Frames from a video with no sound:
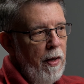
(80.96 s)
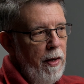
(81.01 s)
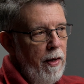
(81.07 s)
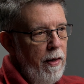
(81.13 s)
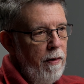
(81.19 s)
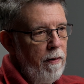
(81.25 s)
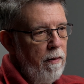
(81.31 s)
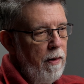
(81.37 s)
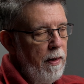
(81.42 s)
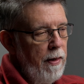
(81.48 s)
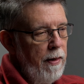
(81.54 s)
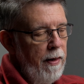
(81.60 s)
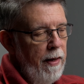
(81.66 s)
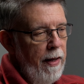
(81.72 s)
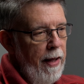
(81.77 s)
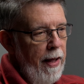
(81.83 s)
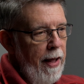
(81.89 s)
in
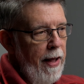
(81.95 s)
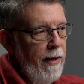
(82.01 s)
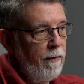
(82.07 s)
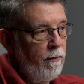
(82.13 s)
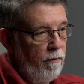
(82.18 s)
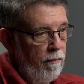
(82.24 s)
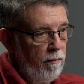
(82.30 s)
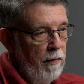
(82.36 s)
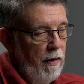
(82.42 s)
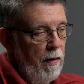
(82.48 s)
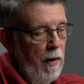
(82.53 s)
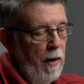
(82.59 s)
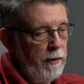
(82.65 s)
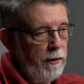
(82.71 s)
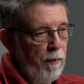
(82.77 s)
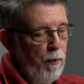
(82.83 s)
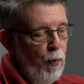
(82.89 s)
uh, as
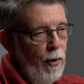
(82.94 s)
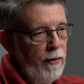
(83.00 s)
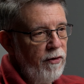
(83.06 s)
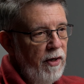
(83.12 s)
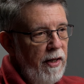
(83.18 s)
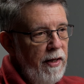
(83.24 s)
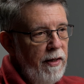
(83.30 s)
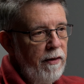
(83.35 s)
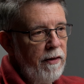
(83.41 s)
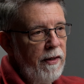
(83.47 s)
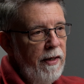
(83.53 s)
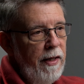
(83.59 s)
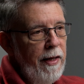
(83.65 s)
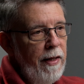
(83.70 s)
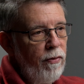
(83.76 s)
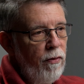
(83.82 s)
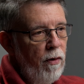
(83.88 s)
as a present
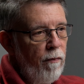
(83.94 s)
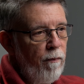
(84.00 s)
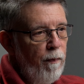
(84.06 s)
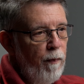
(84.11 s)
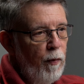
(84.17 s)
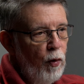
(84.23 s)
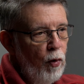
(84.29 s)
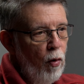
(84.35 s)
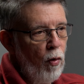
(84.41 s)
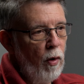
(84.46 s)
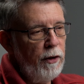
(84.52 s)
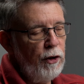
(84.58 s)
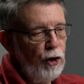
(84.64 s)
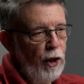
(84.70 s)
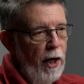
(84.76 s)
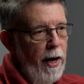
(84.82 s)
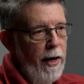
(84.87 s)
entity, they're
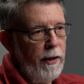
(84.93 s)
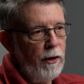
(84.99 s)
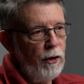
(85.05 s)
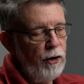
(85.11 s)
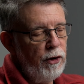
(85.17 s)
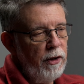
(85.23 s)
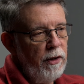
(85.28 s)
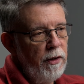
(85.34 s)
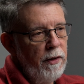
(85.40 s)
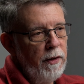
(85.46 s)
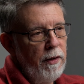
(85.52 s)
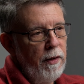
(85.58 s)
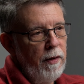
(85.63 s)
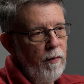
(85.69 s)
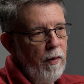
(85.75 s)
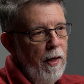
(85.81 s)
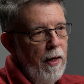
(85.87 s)
totally changed
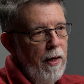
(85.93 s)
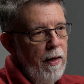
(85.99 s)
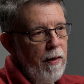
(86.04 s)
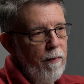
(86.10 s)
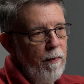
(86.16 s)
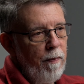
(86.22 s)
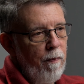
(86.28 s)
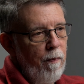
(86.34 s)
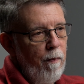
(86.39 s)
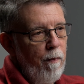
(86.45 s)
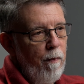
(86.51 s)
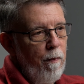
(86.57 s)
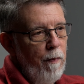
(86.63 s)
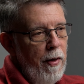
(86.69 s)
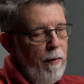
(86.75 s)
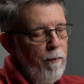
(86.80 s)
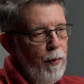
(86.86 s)
uh,
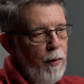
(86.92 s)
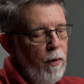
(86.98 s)
and